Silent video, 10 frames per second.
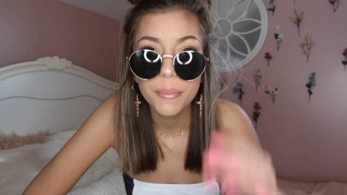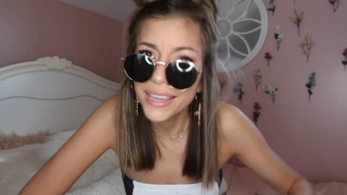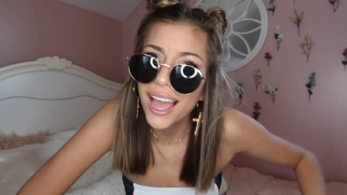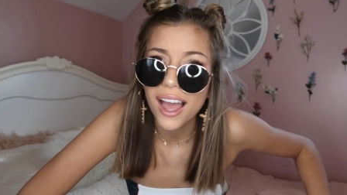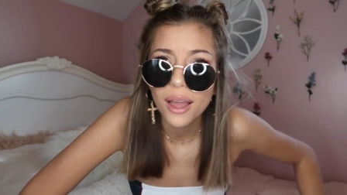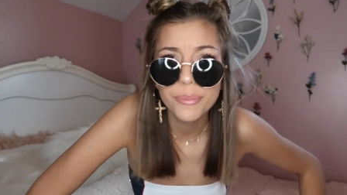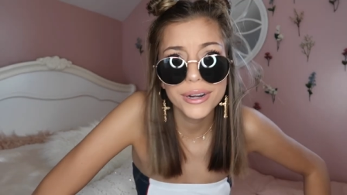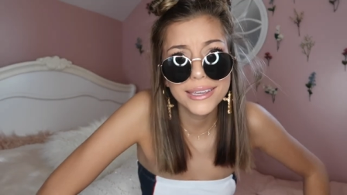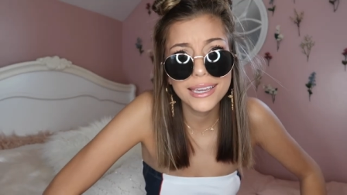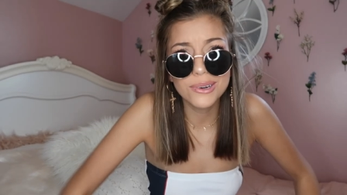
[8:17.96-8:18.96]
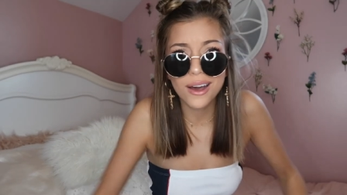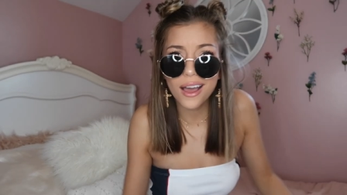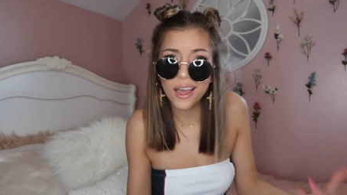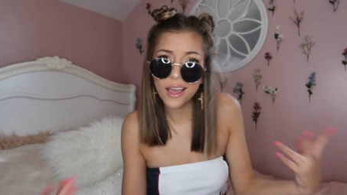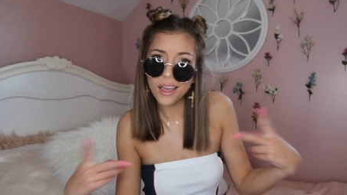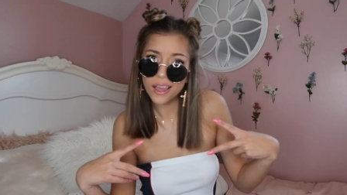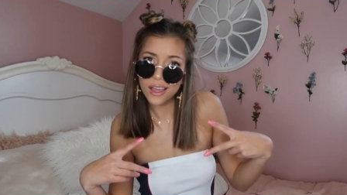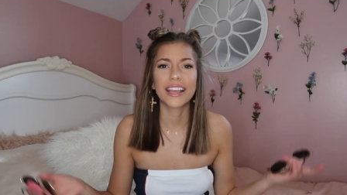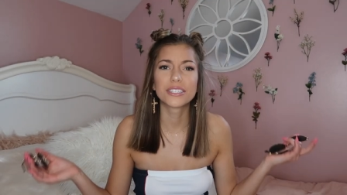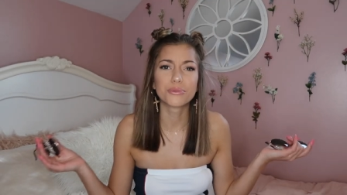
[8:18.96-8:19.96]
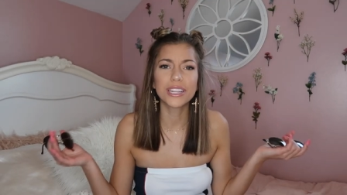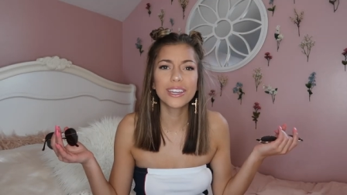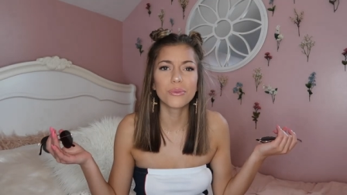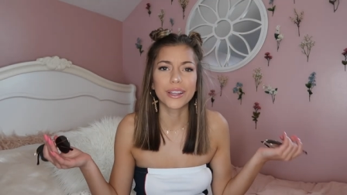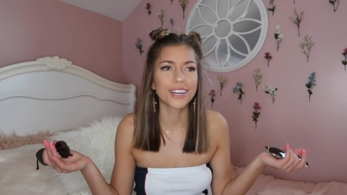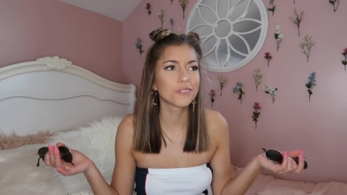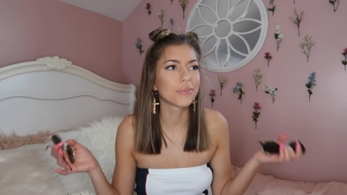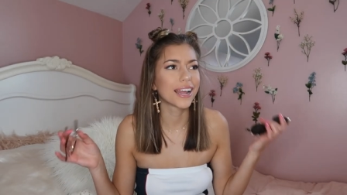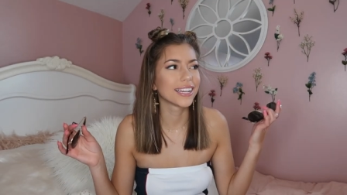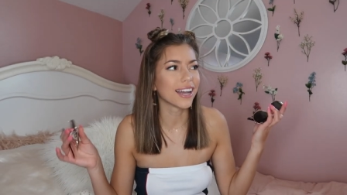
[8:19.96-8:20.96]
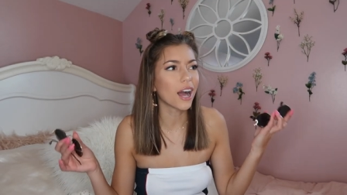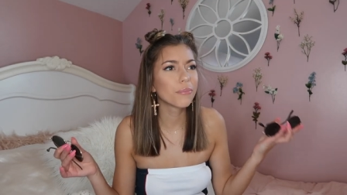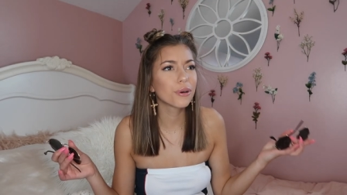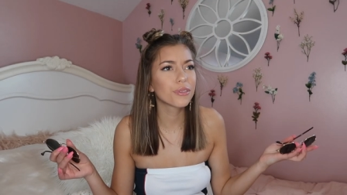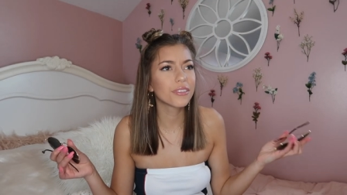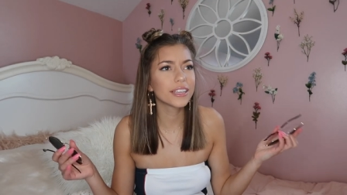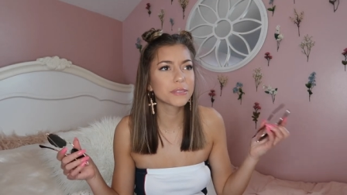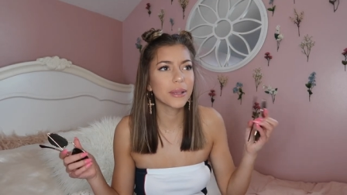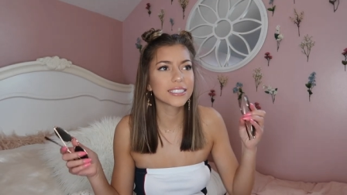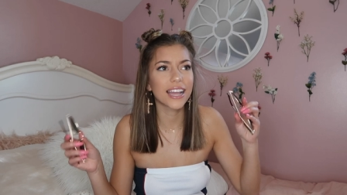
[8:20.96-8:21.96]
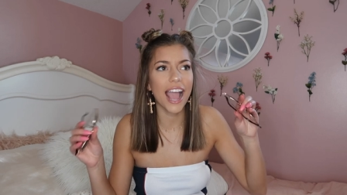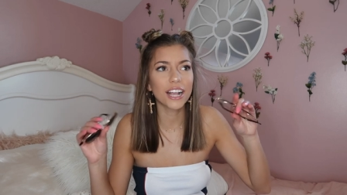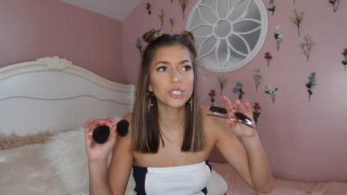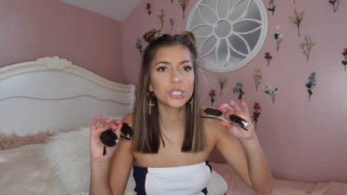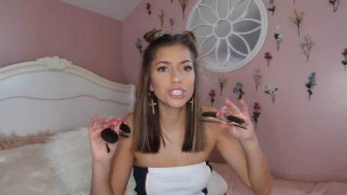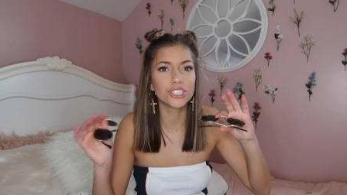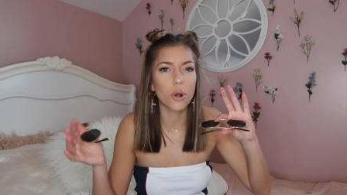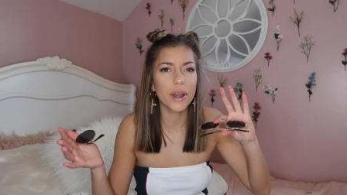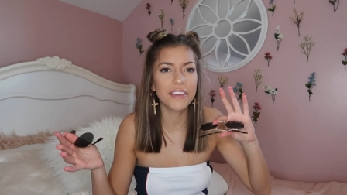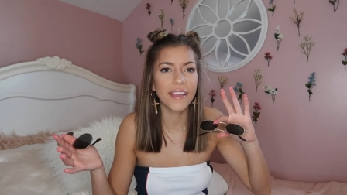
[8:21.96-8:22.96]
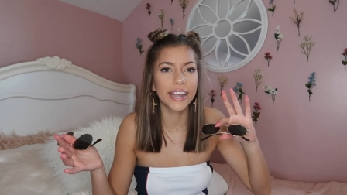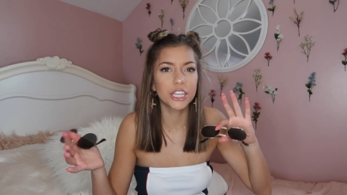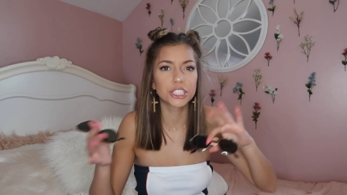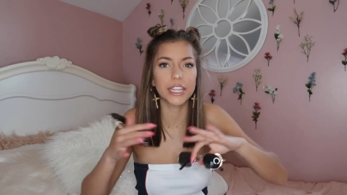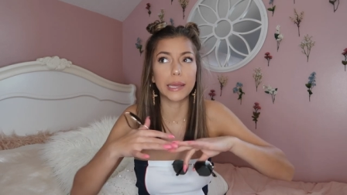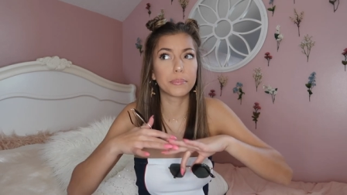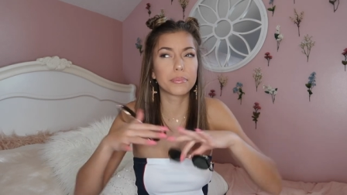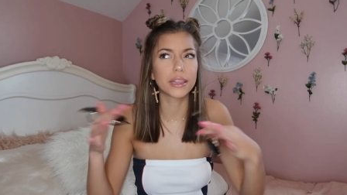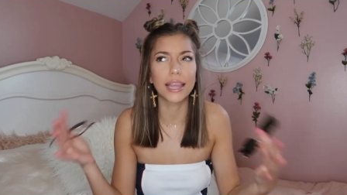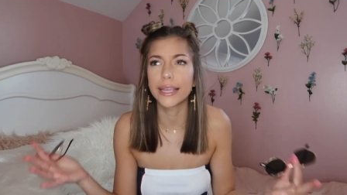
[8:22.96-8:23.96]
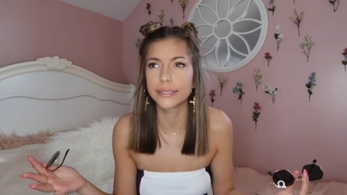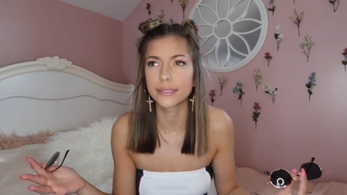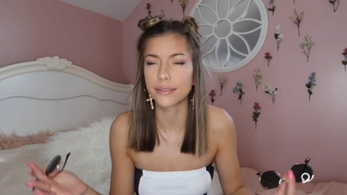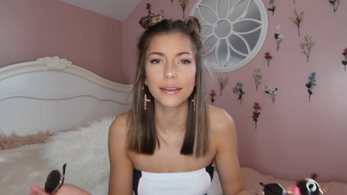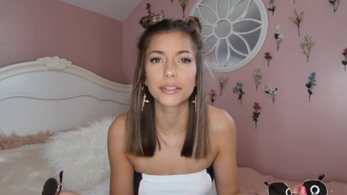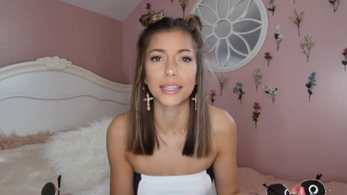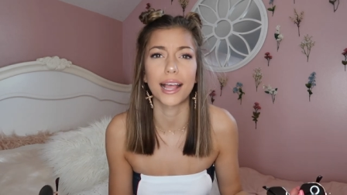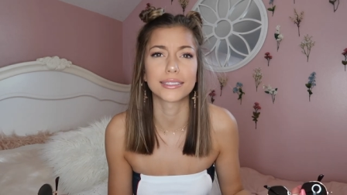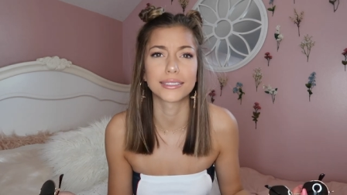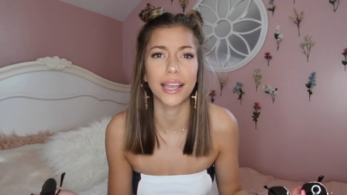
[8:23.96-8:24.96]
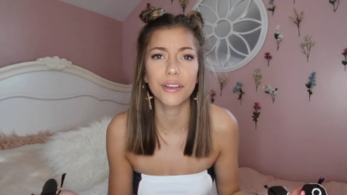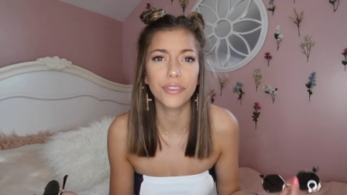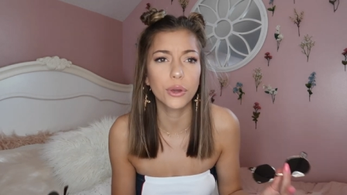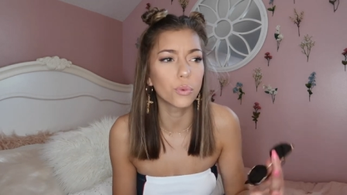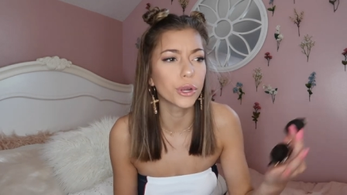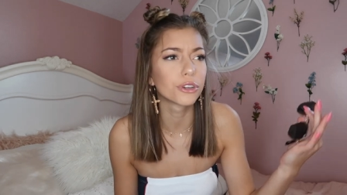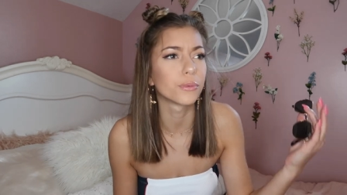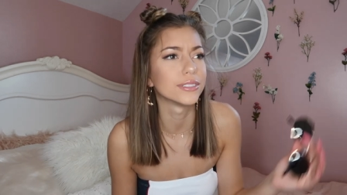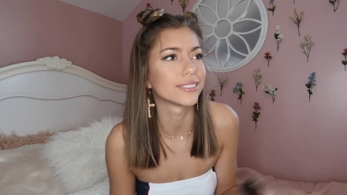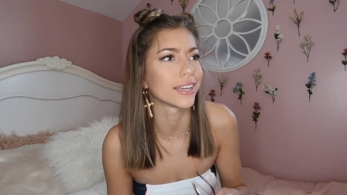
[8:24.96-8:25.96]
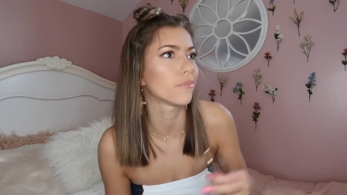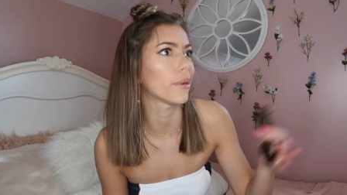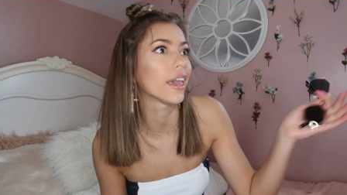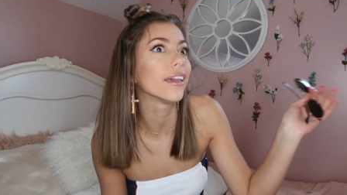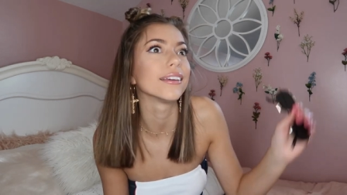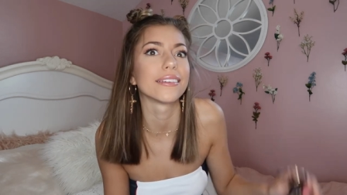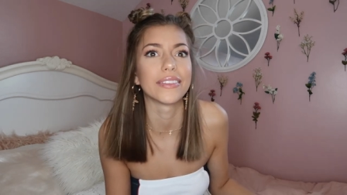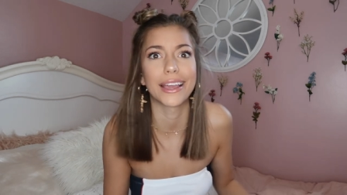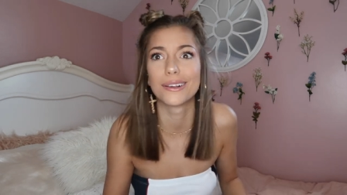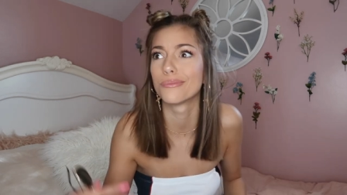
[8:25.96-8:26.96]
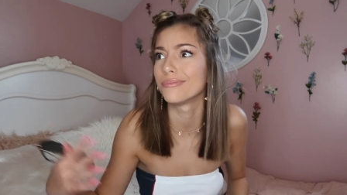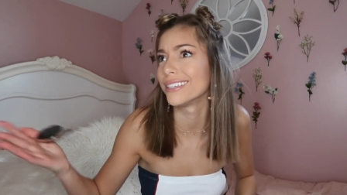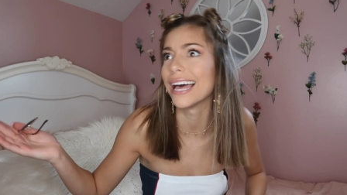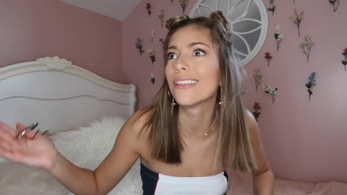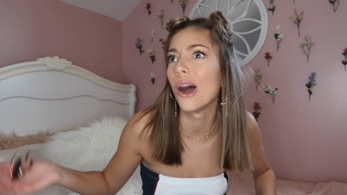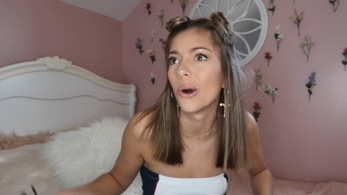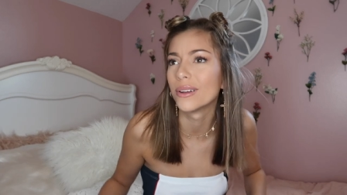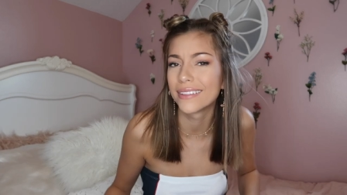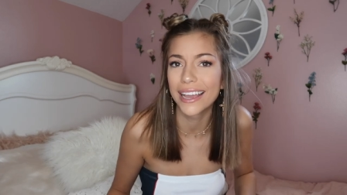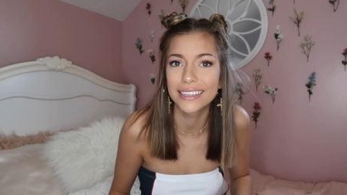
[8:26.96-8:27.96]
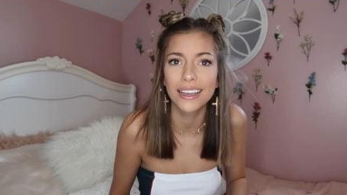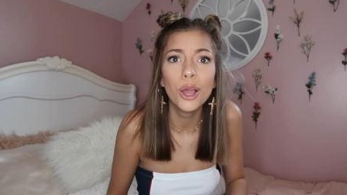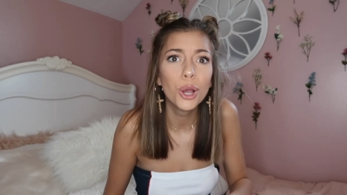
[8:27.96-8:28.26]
But yeah, pretty cute, huh? And really weird, but I got both of these because I actually don't have any just like plain sunglasses. I have like weird ones like pink and like yellow and like